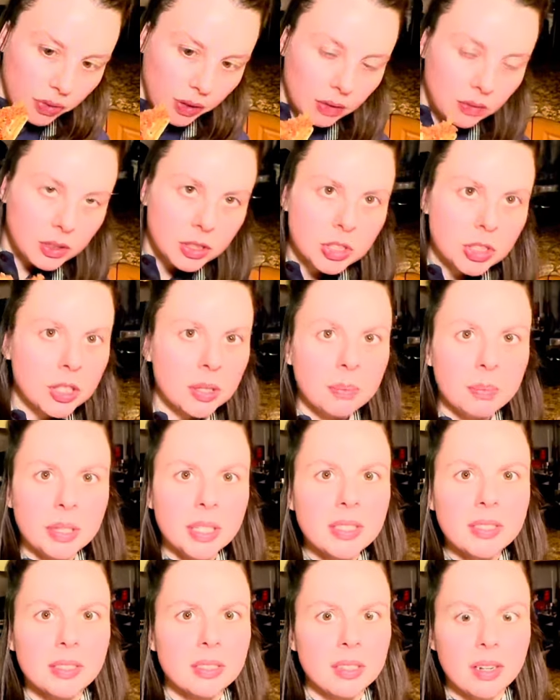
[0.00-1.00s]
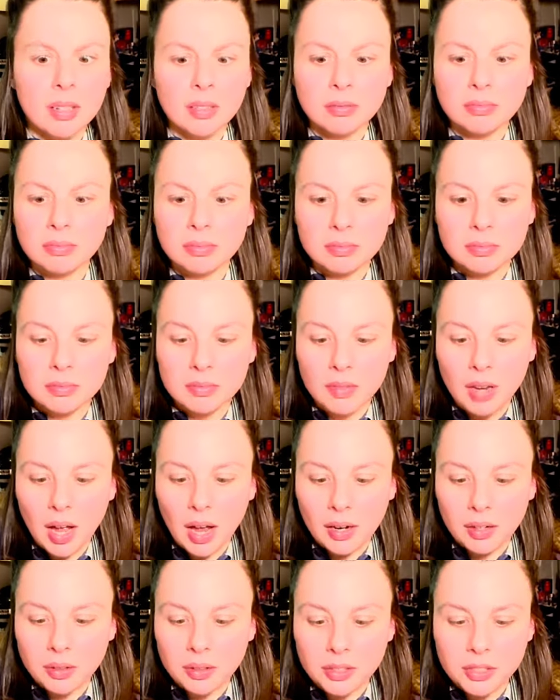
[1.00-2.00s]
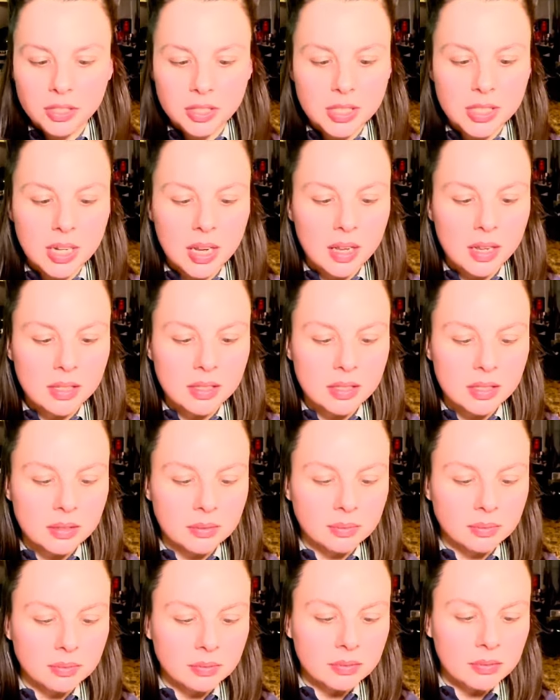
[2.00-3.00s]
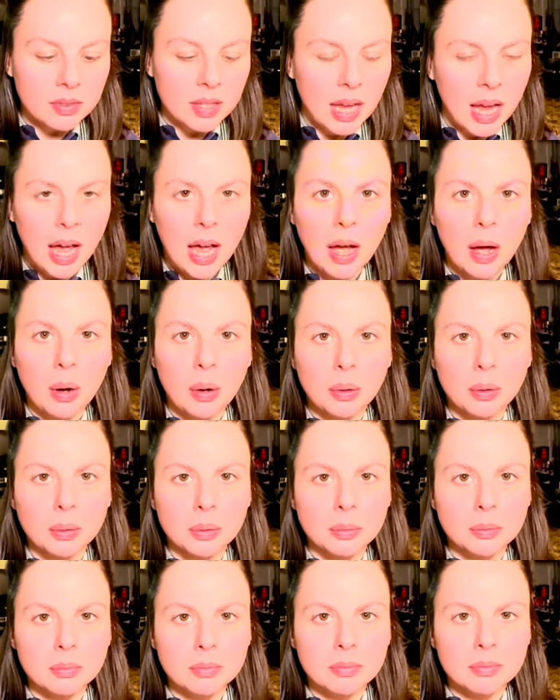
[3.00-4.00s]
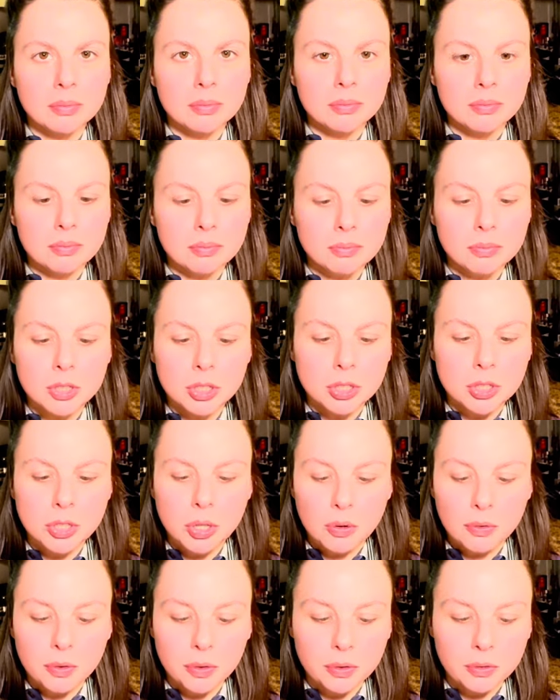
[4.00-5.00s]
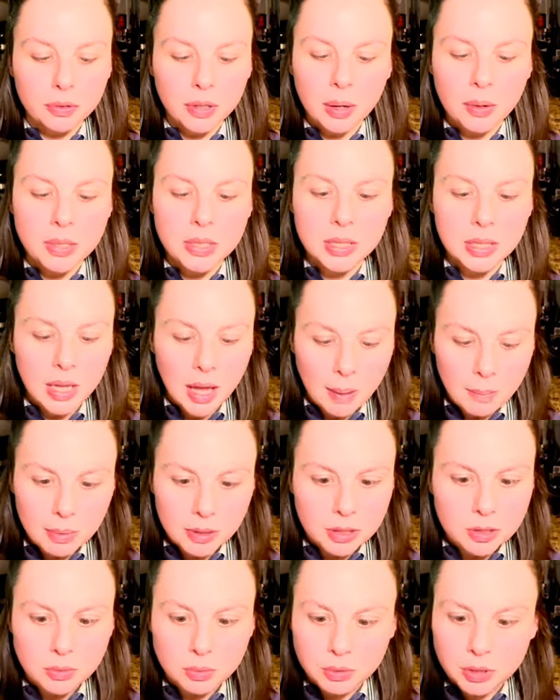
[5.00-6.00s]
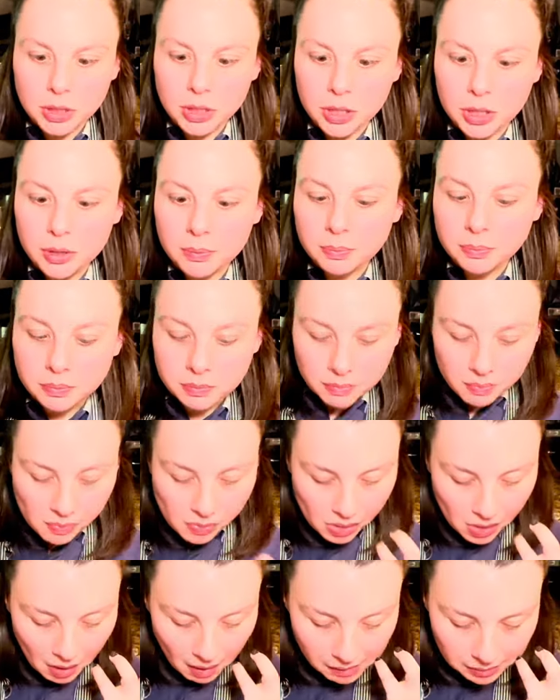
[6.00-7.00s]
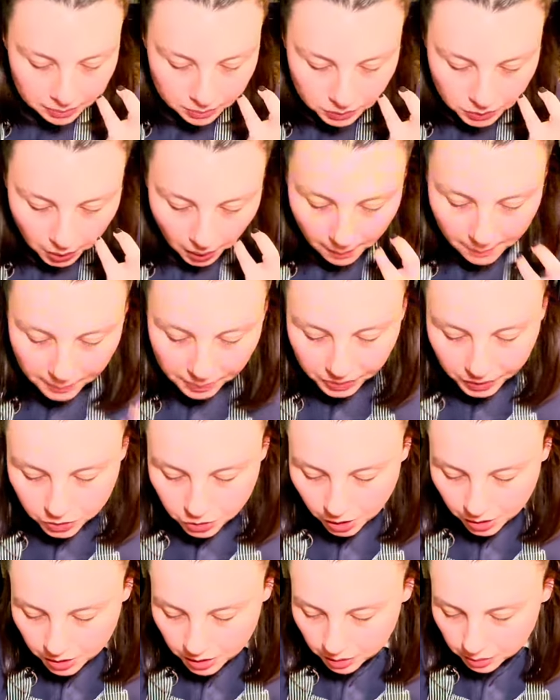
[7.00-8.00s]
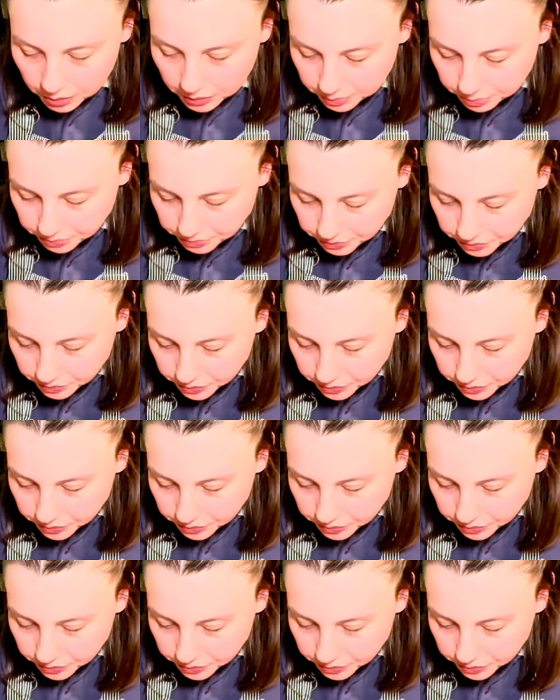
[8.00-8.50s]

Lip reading: legit pizza dough. I don't understand how just tofu and flour did that, but it's really good. Okay, let's try the other one.